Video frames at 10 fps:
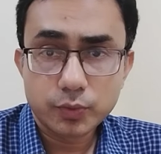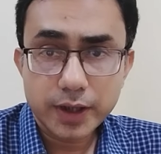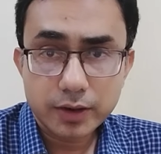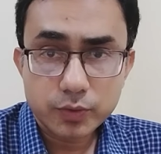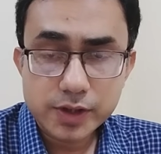
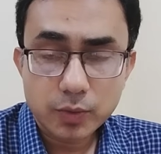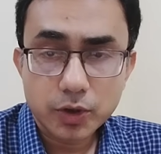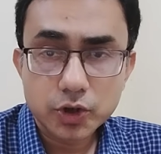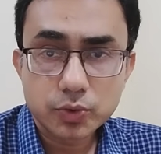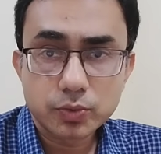which I
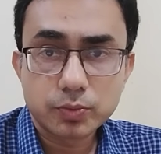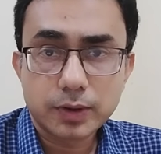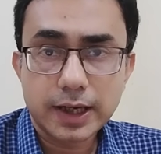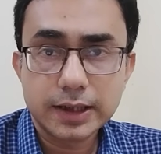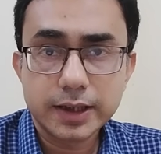want to
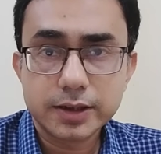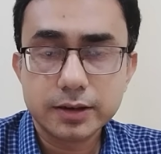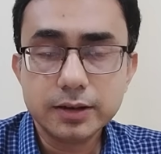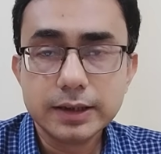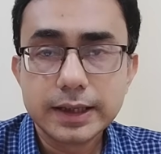highlight
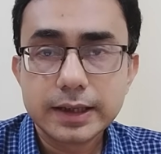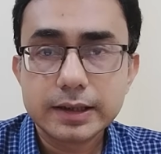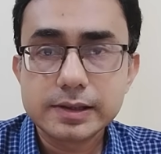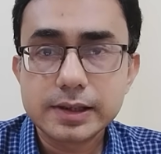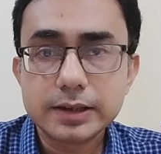here,
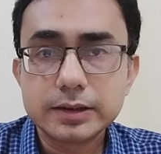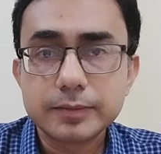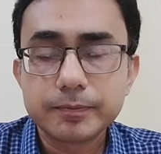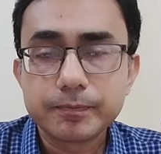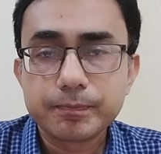is that